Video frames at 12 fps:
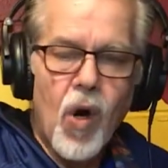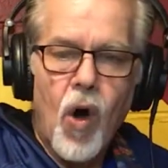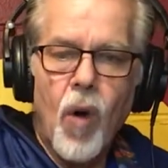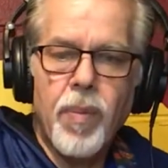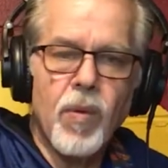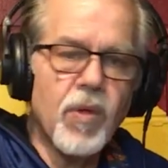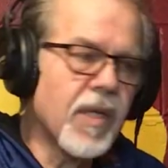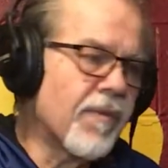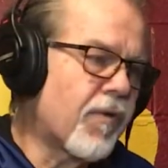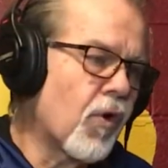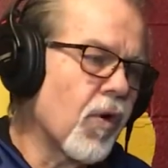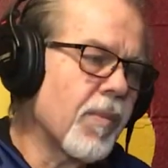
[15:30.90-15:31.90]
hope it was
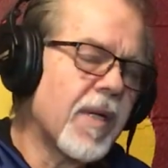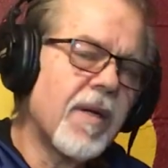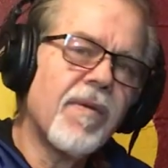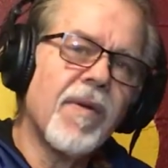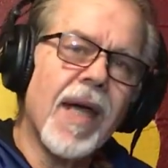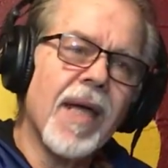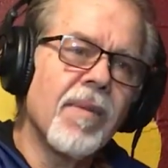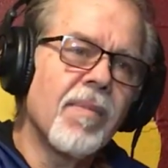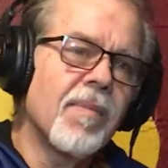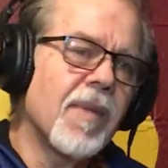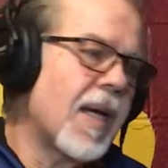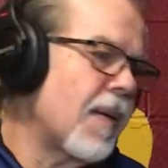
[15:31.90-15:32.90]
informative
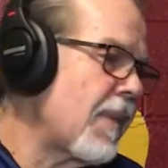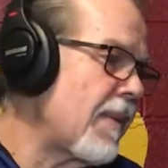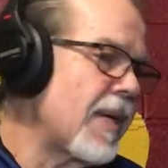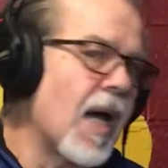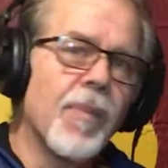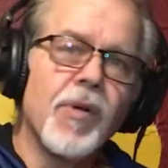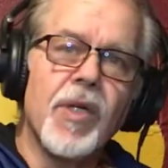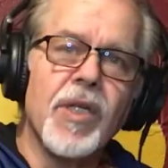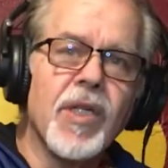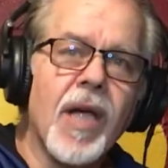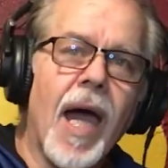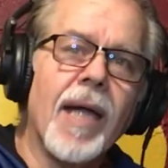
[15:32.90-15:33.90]
and maybe help you
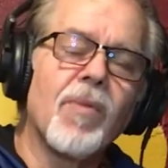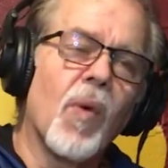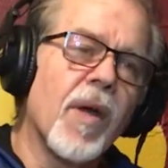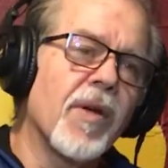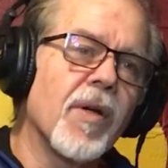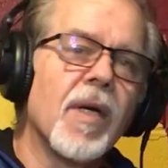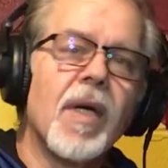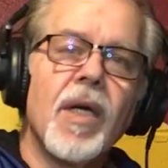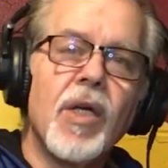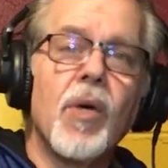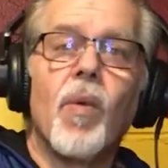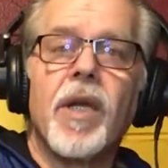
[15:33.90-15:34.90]
decide whether
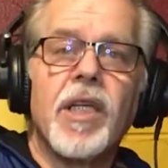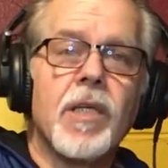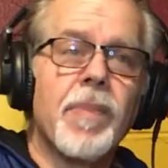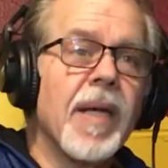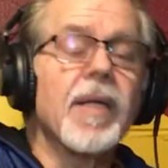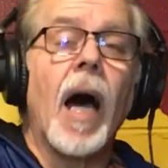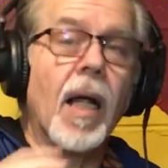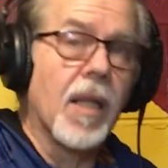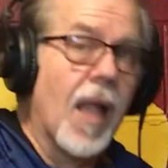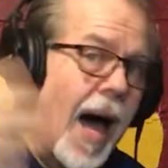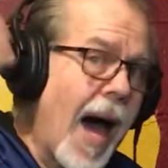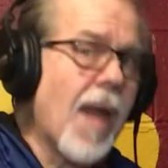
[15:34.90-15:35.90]
you want to spend a
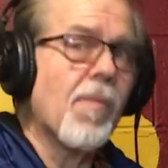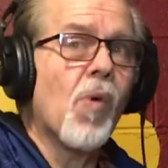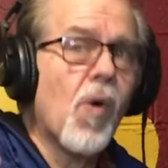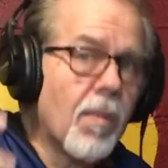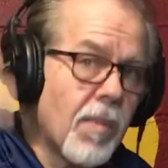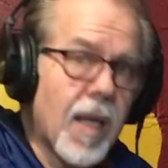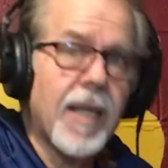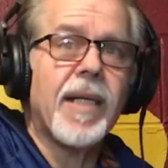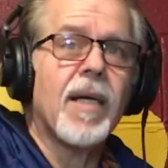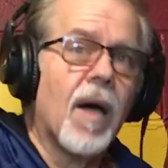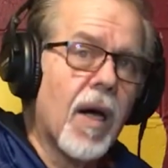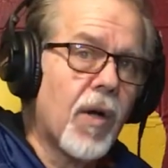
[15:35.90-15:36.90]
lot more
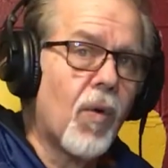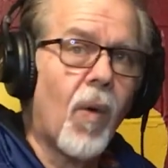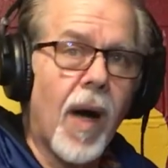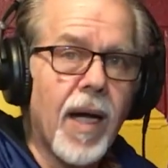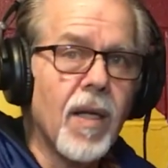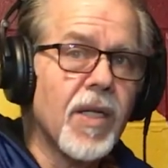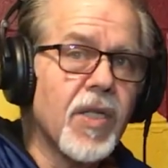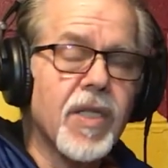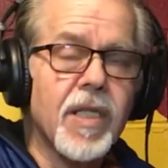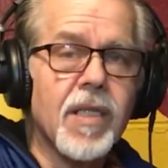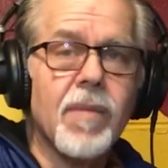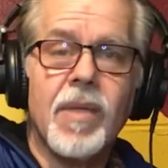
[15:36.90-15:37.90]
money on a wireless
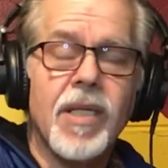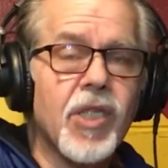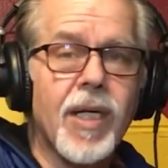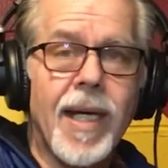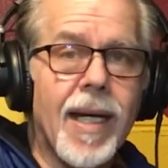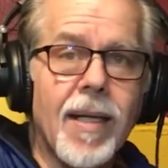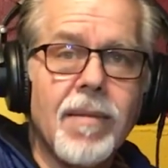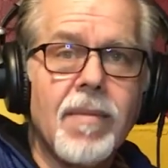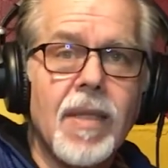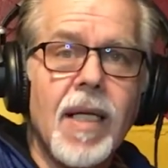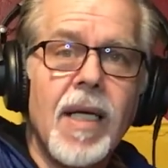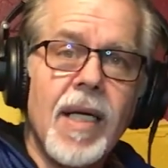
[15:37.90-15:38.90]
system, because you can.
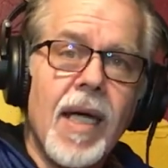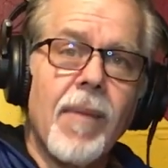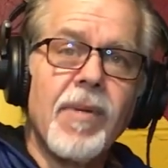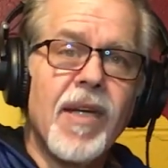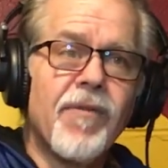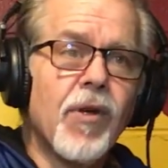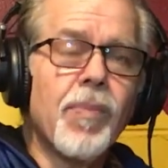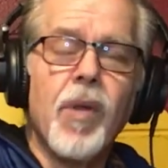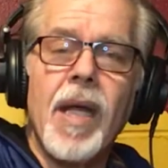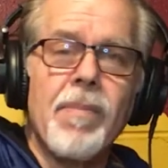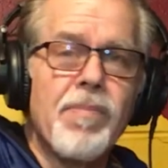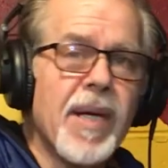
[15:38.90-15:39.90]
I mean, if you're
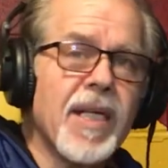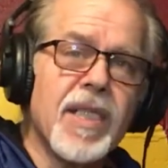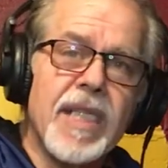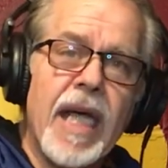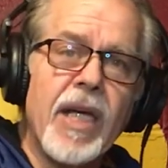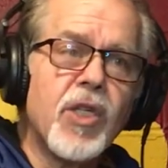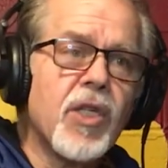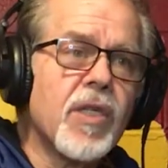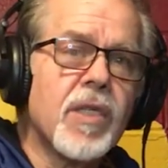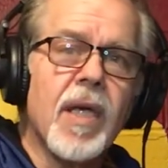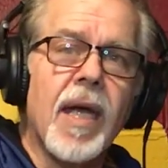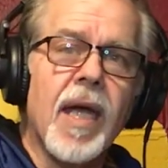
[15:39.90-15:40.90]
playing big
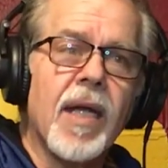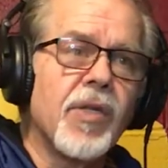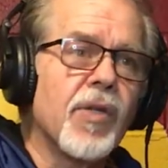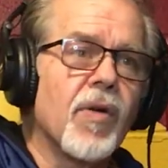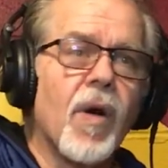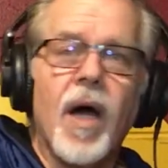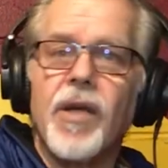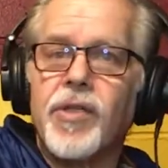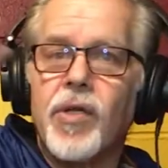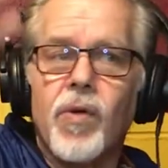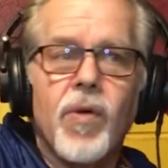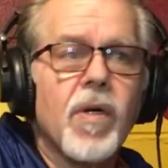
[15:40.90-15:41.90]
stages and you're on
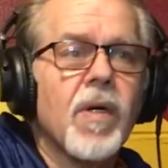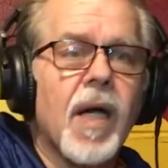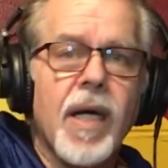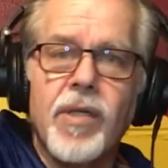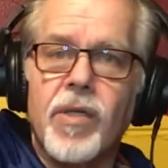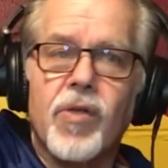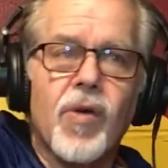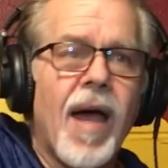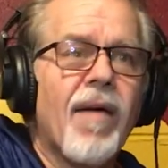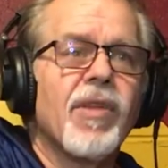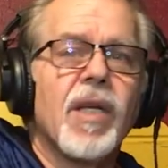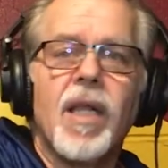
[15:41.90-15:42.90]
tour and you're
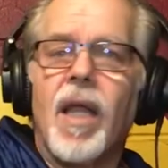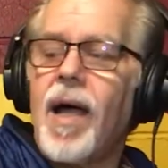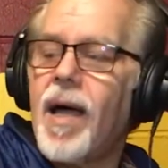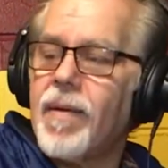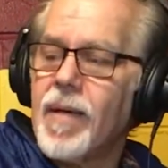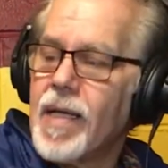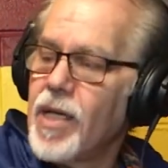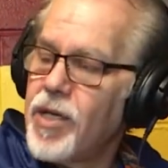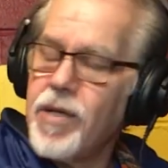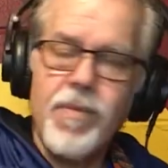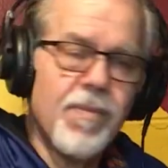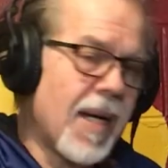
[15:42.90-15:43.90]
traveling a lot,
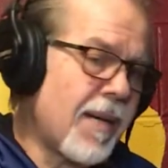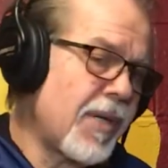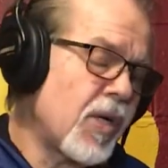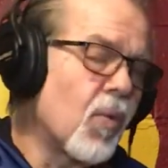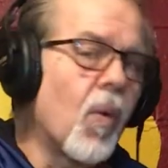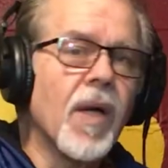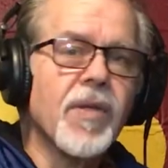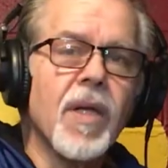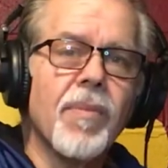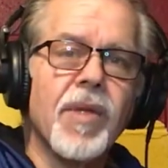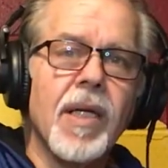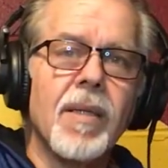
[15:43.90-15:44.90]
maybe you want
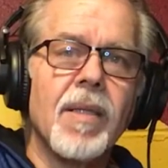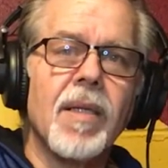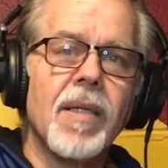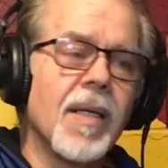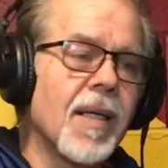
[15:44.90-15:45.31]
something